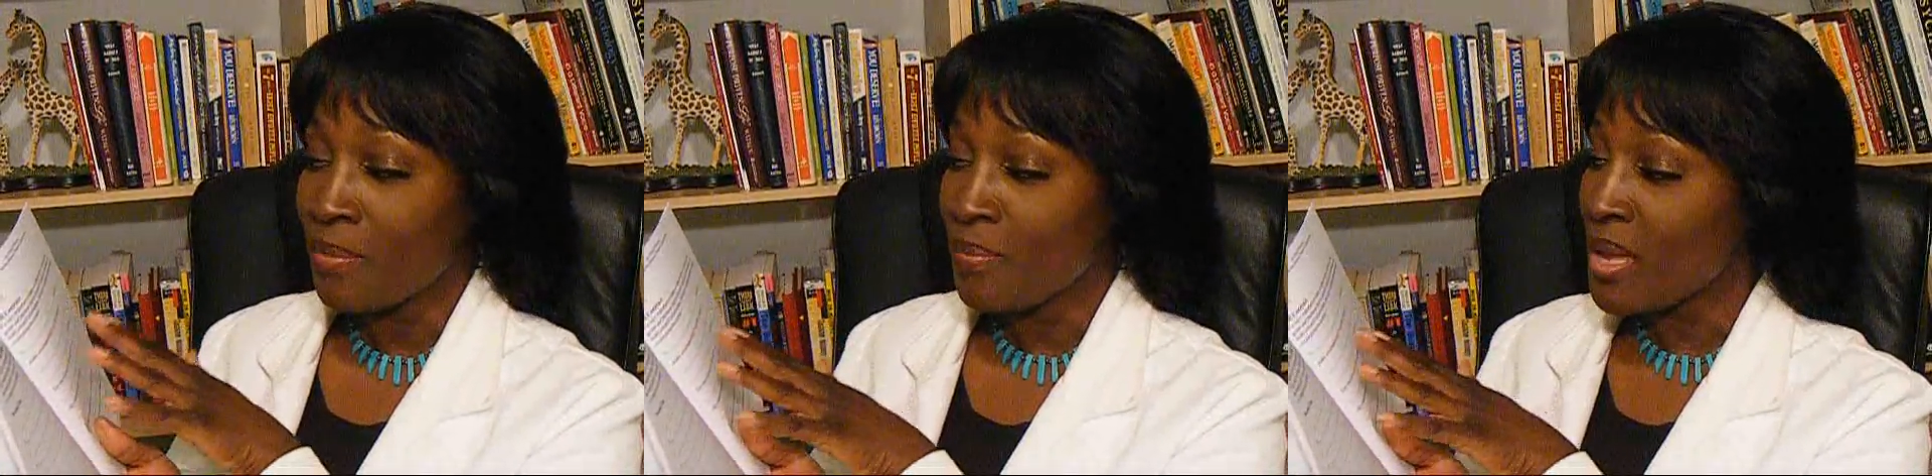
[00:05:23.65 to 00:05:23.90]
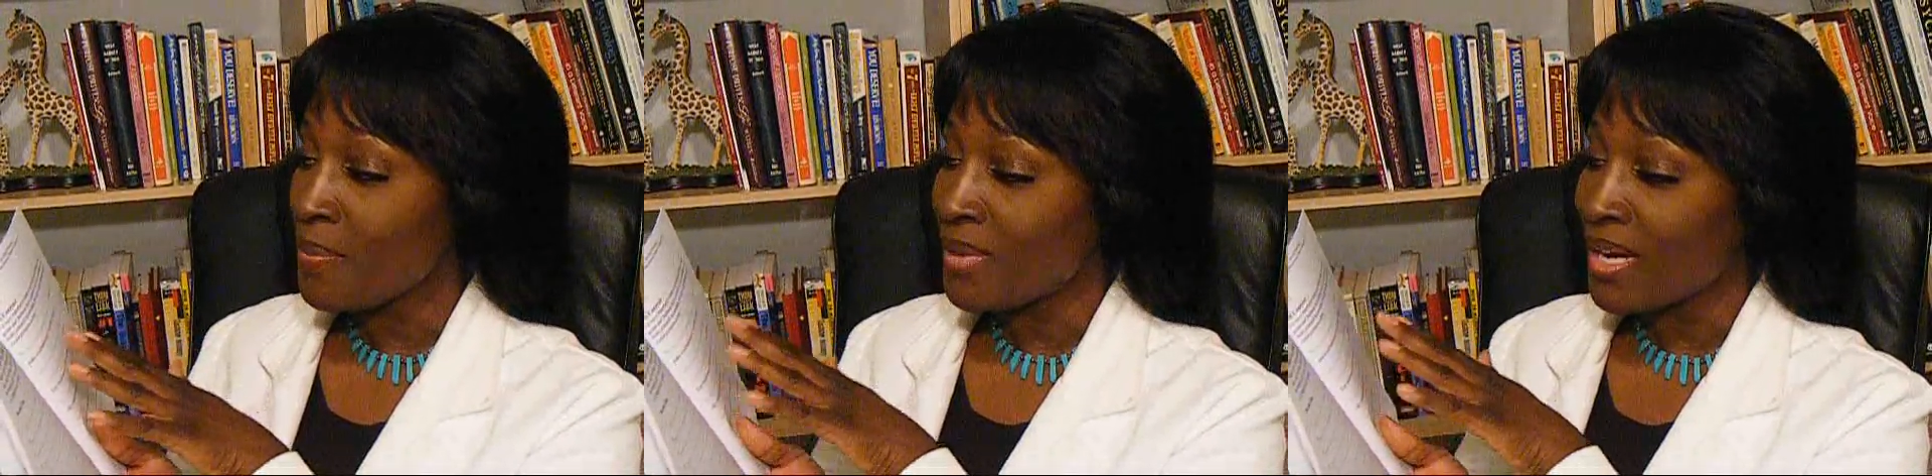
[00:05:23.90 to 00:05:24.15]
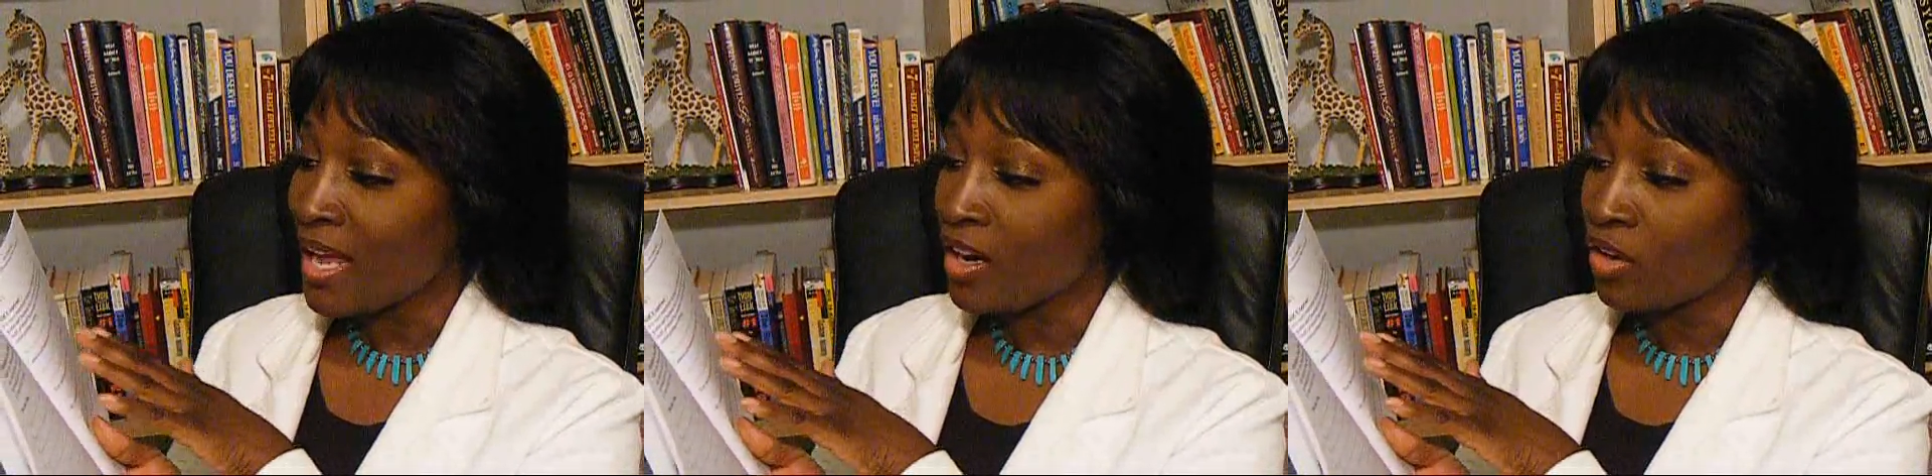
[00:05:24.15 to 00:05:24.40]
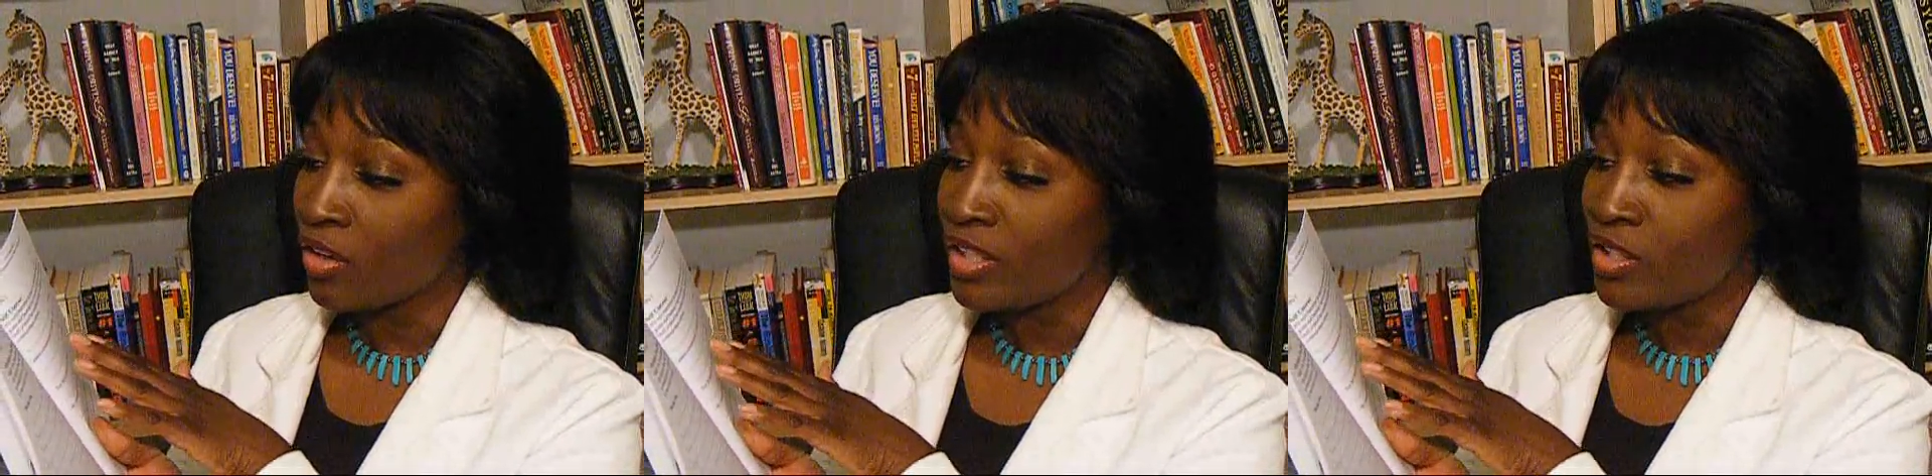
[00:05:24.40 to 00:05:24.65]
a commitment
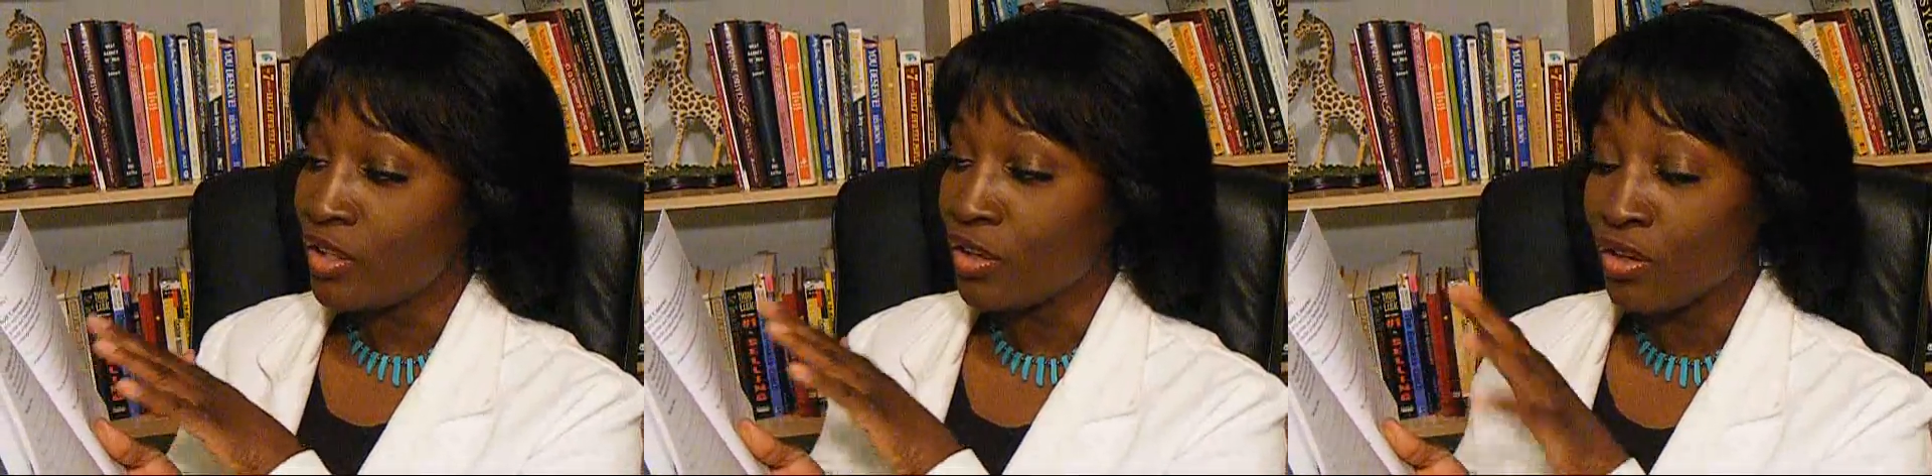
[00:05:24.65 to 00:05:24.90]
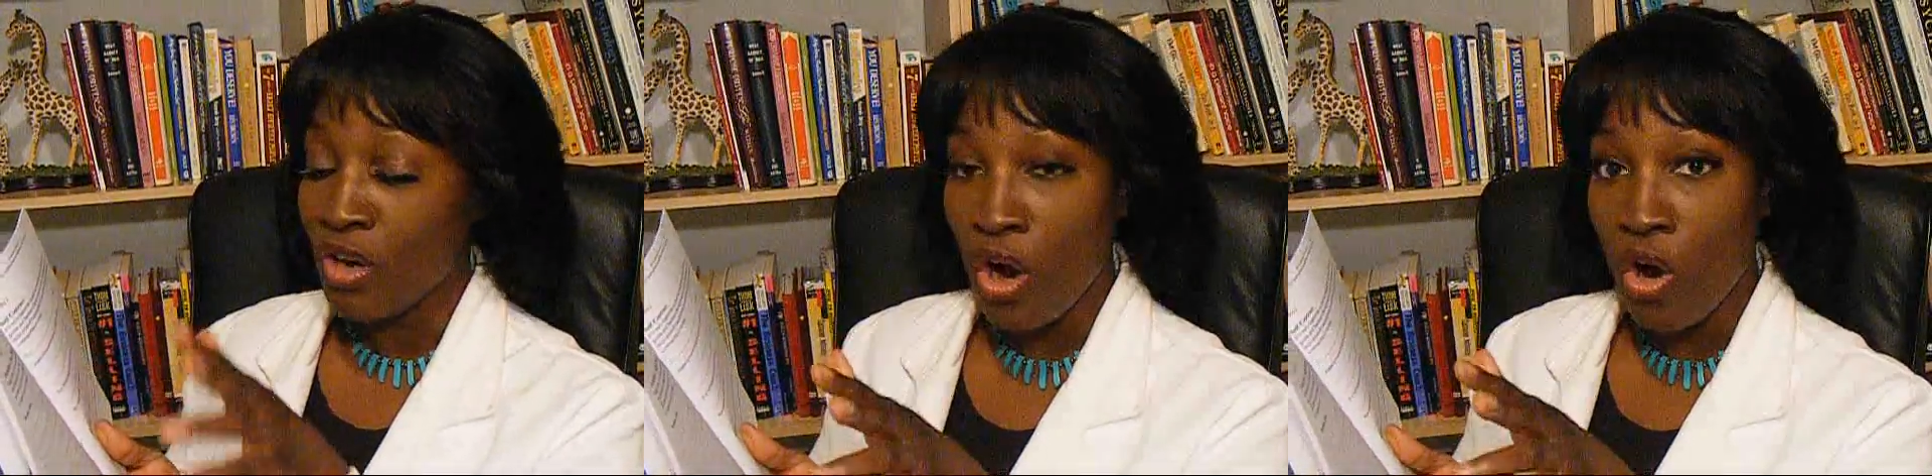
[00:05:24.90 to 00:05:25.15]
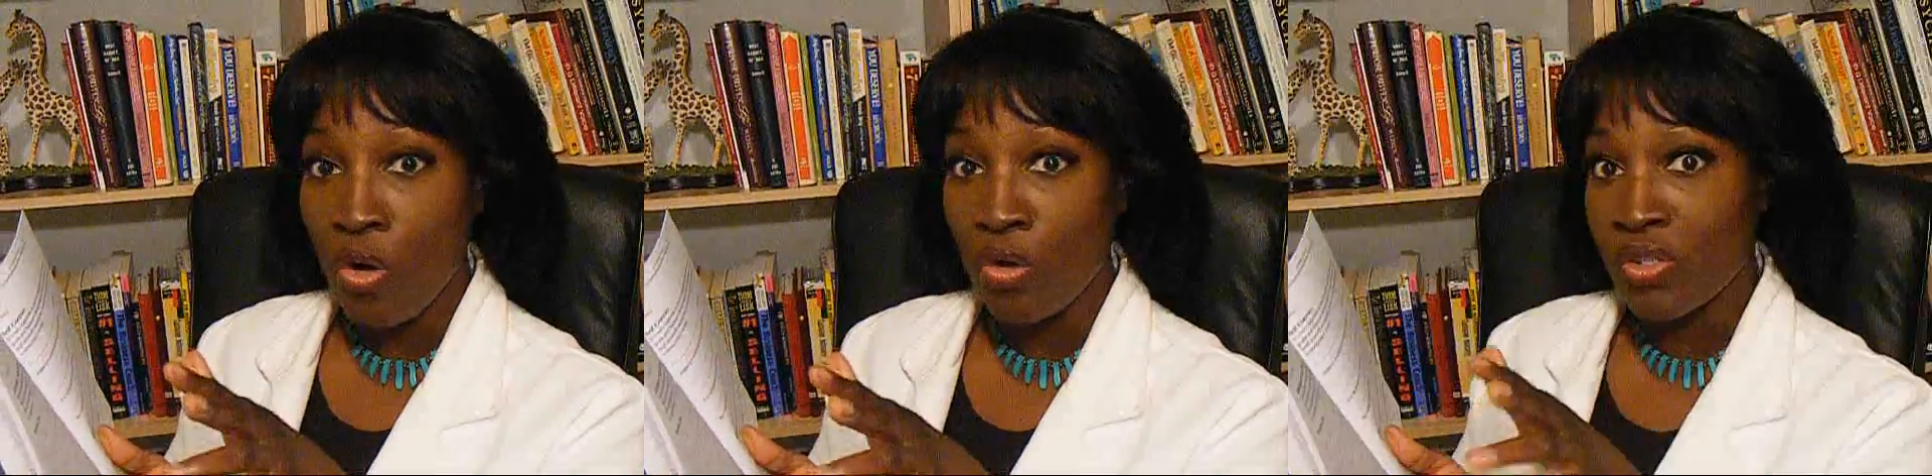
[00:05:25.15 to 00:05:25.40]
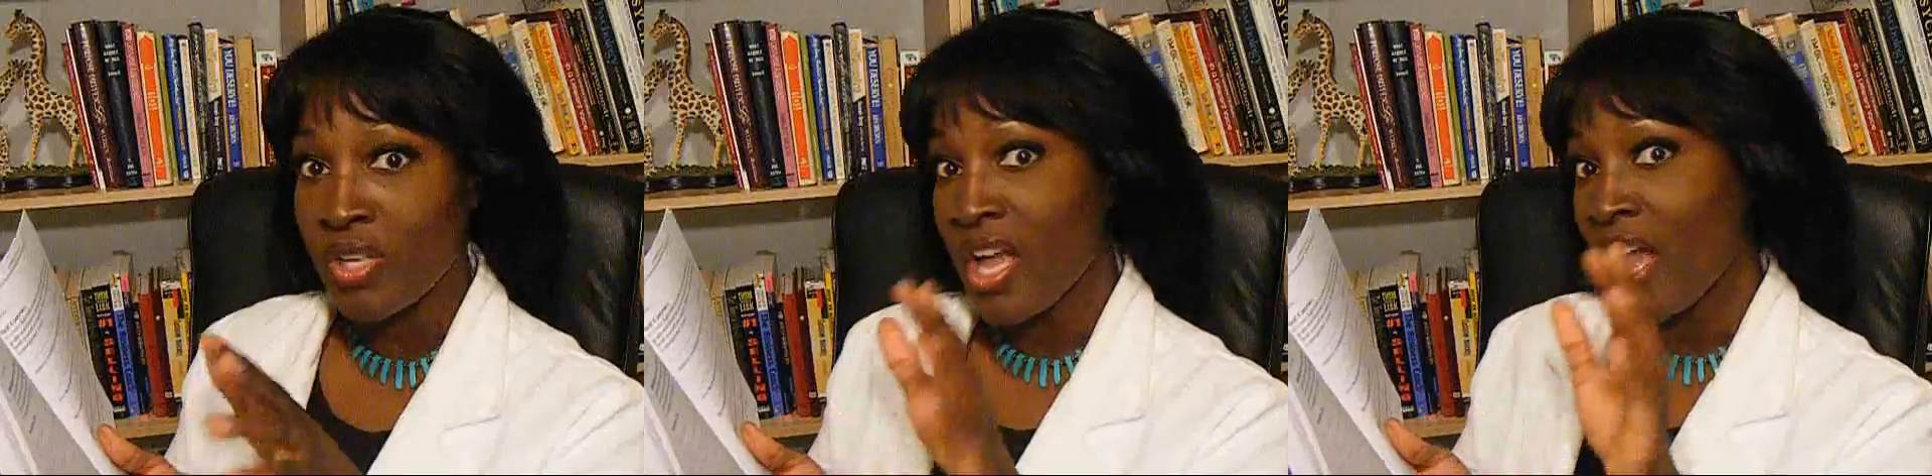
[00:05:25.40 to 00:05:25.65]
not only to your
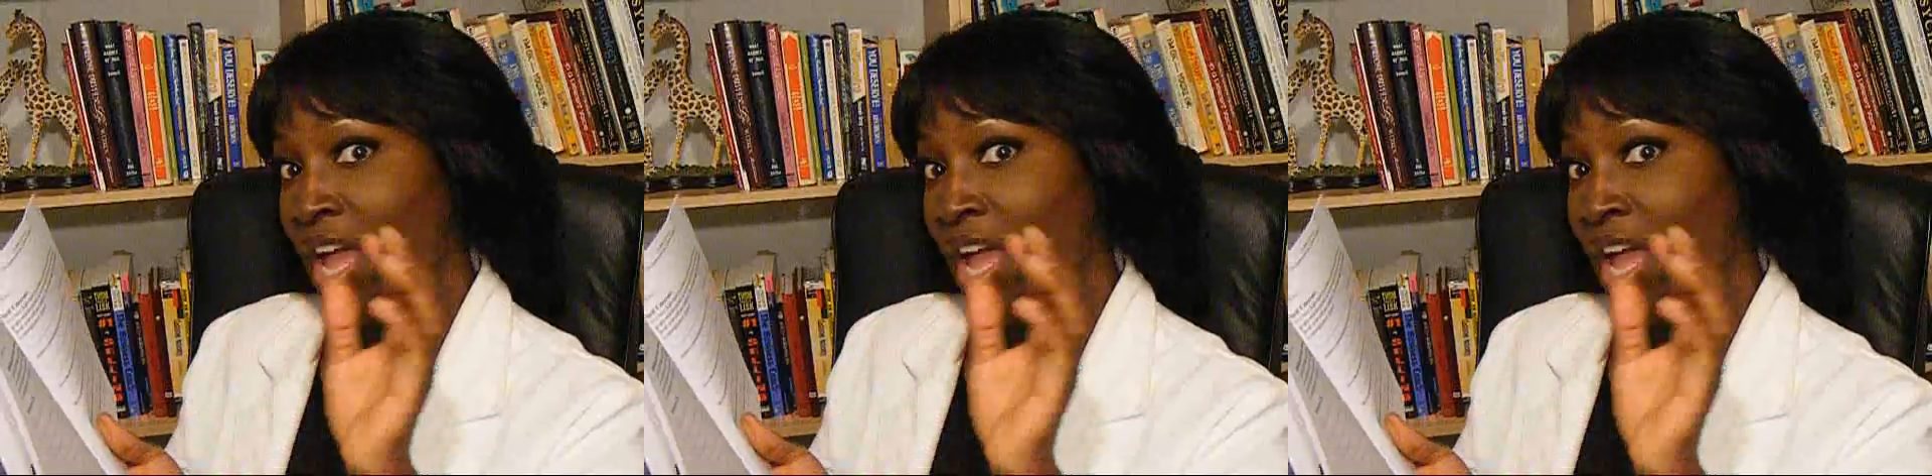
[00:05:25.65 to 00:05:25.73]
goals